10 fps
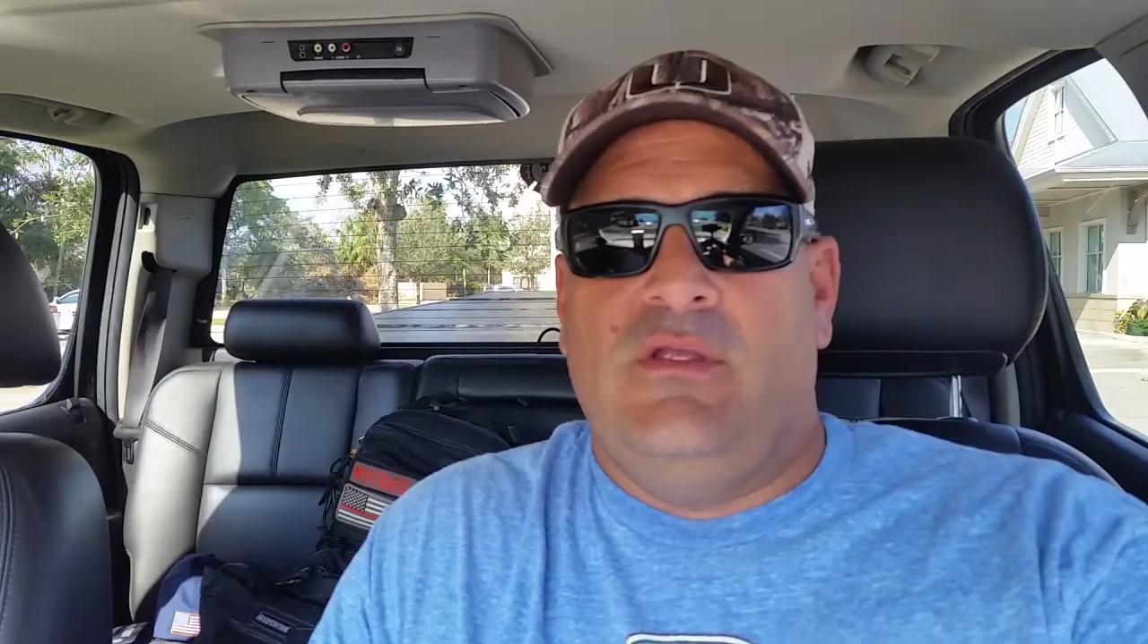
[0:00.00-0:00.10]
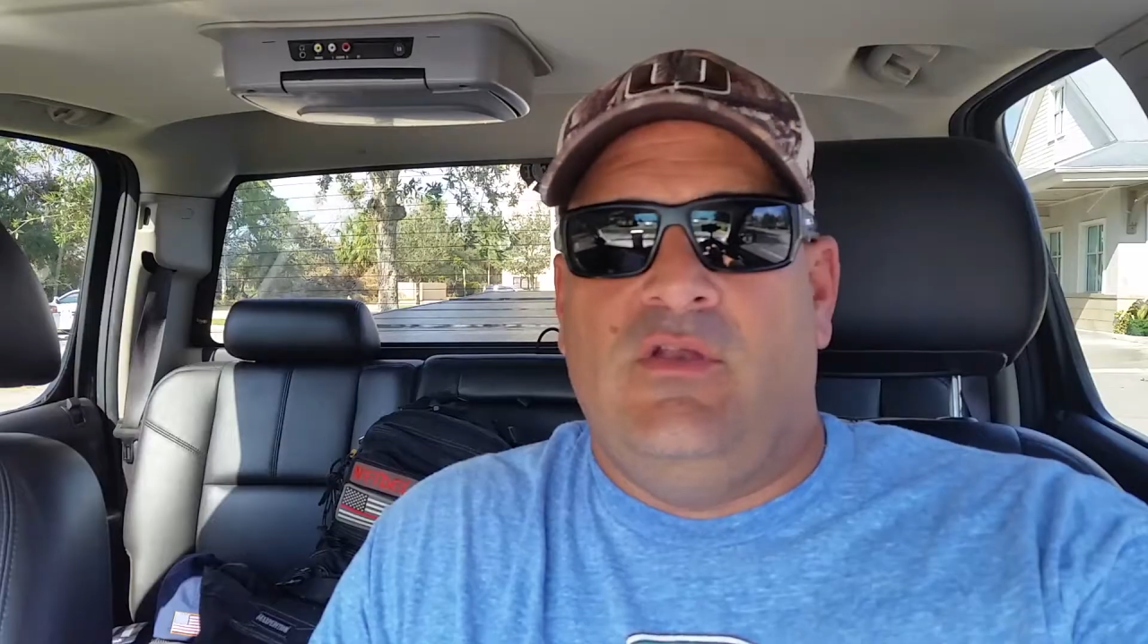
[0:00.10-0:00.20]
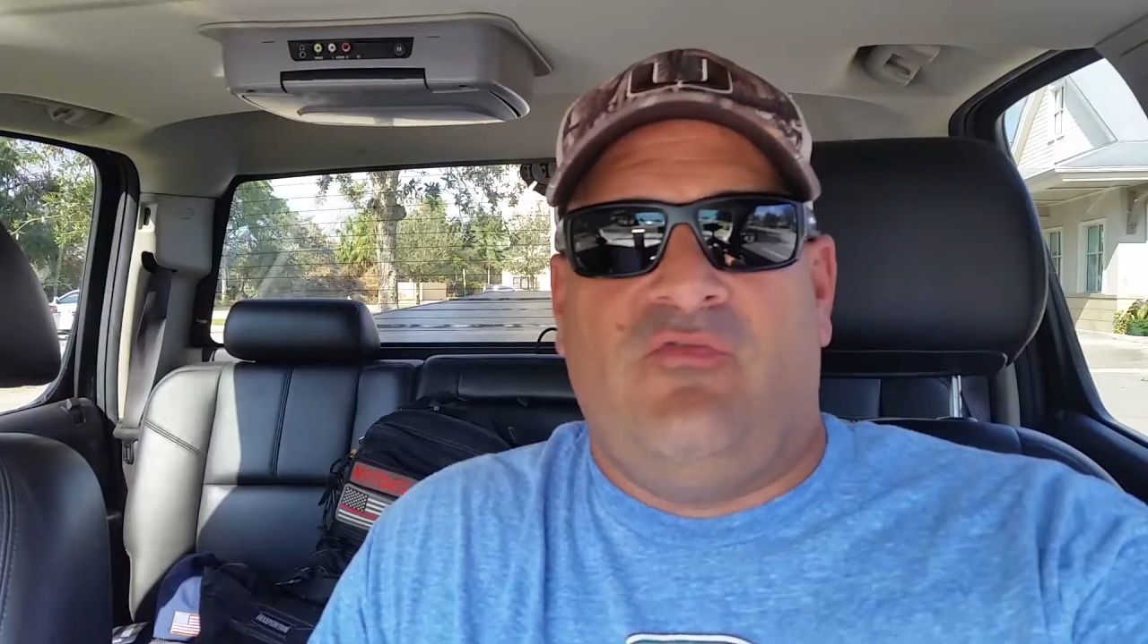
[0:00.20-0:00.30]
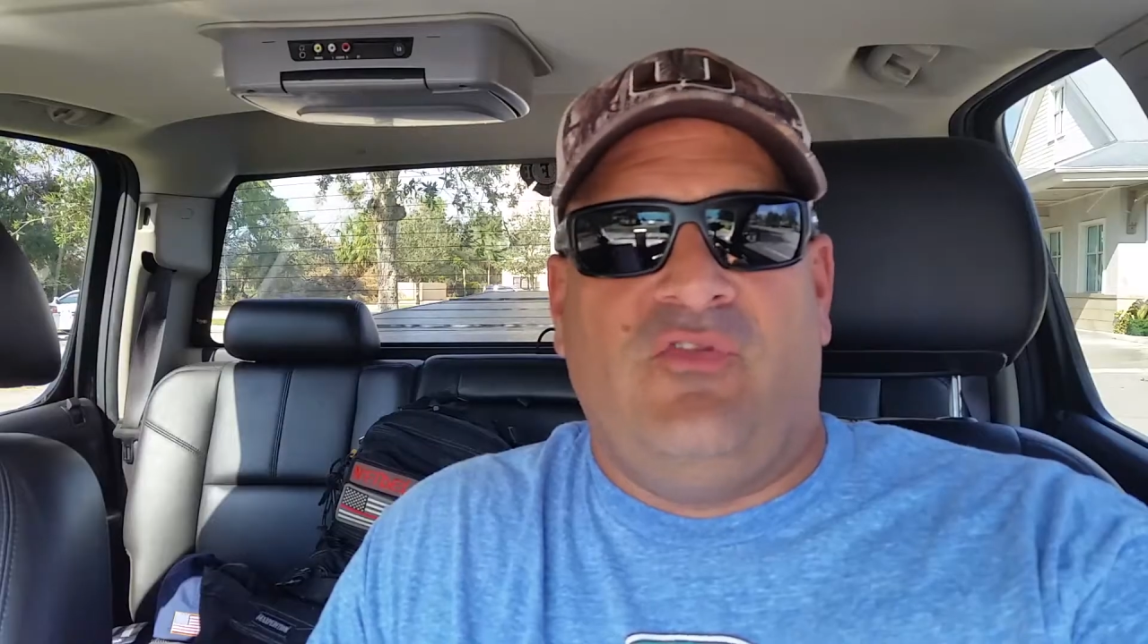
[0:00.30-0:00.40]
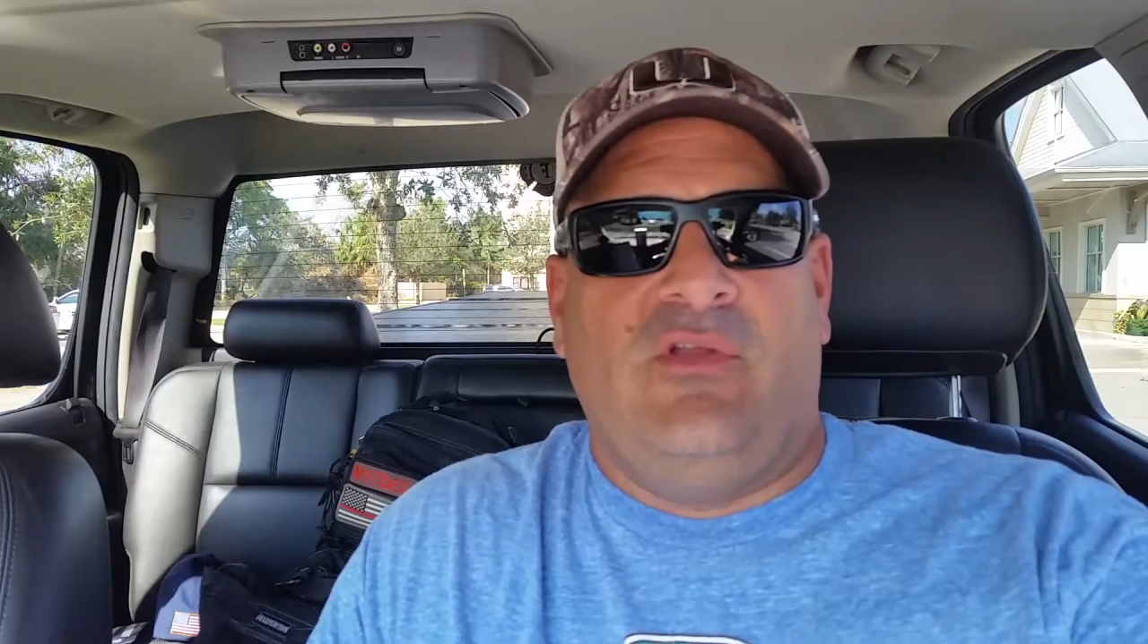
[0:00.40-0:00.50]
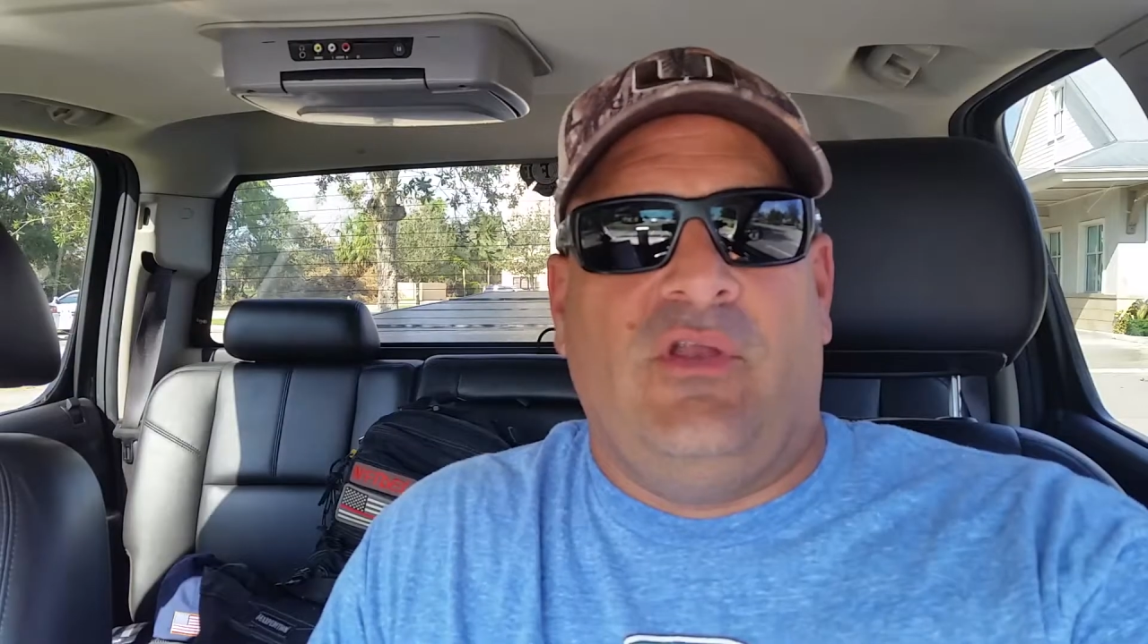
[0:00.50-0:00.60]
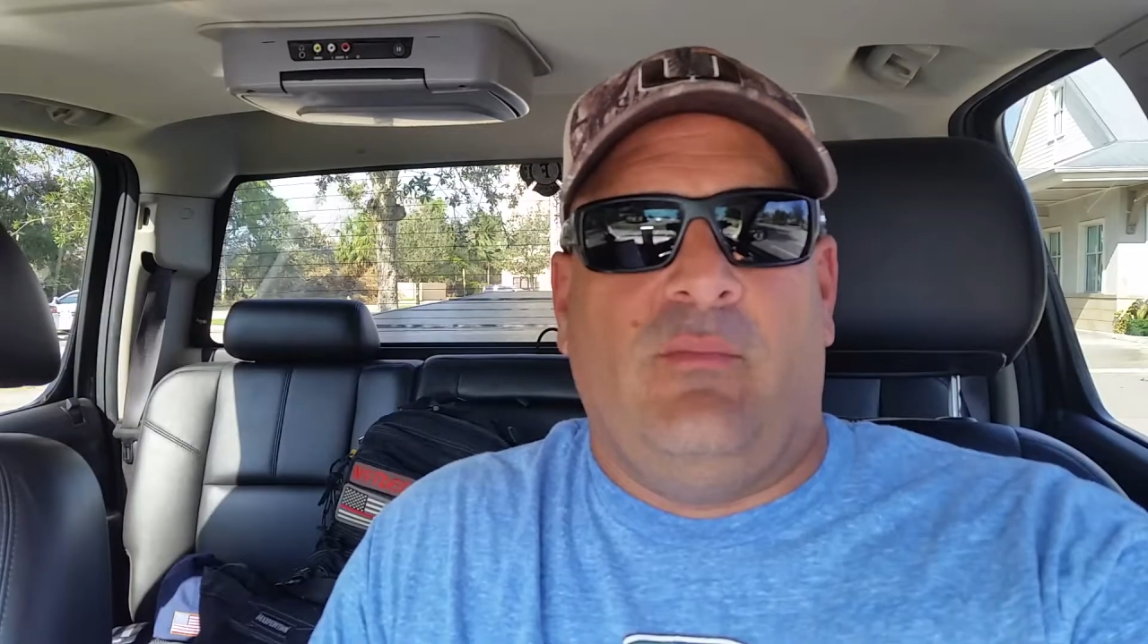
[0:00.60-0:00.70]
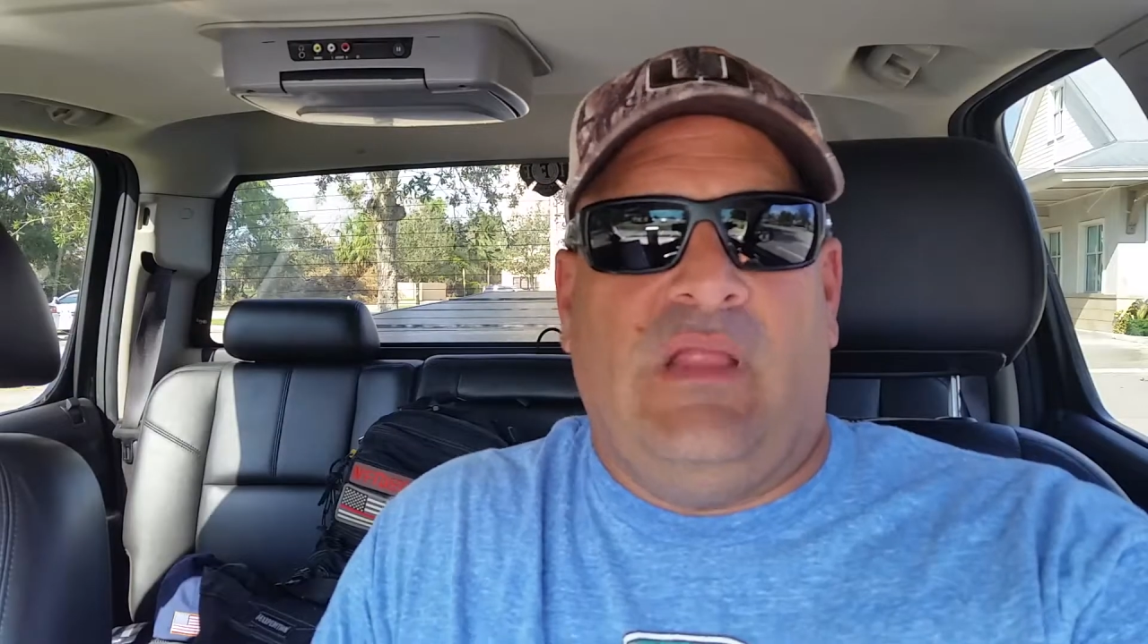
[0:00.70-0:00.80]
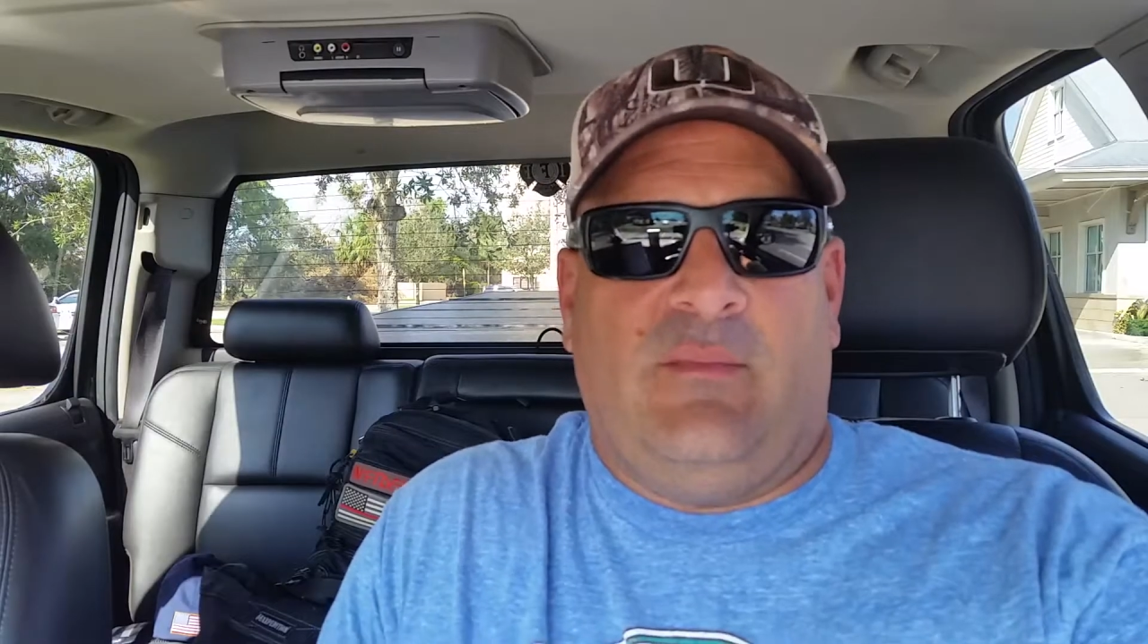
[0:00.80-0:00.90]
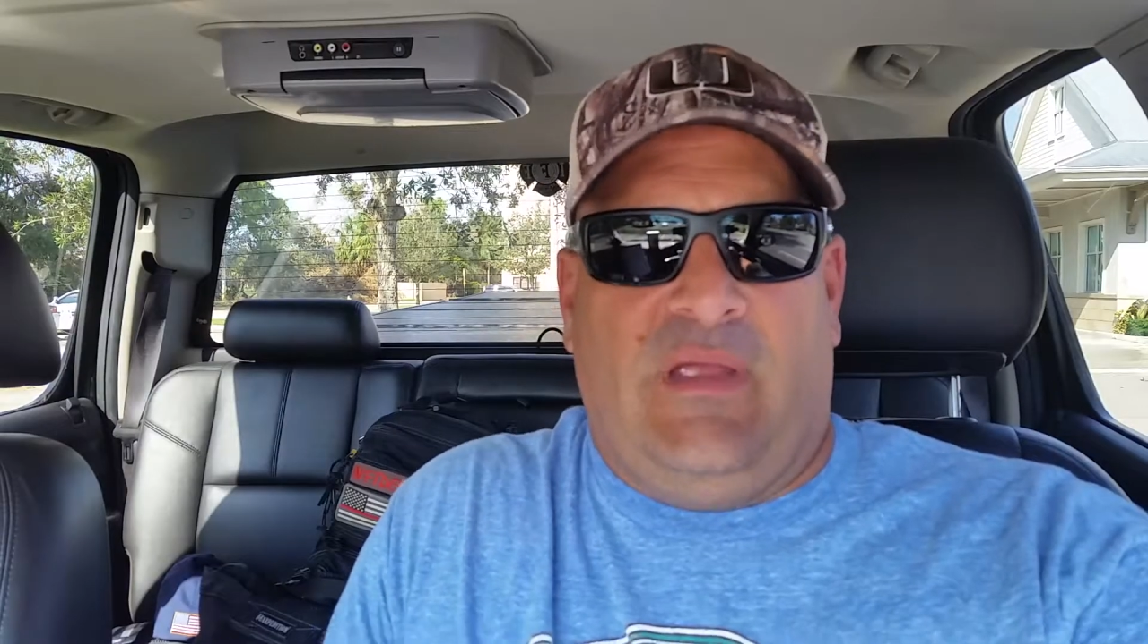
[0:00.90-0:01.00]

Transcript: filling up like